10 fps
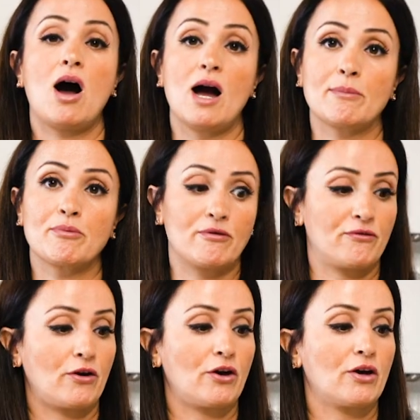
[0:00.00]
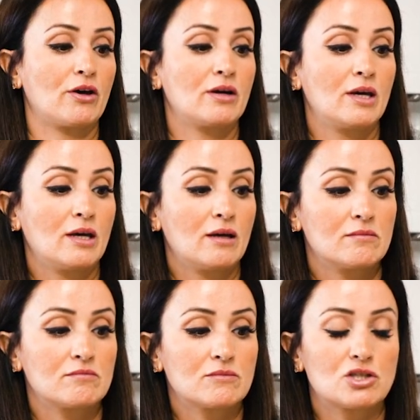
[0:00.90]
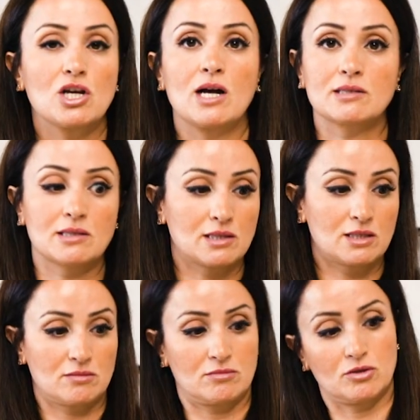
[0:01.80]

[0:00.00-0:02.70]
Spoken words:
I prefer just,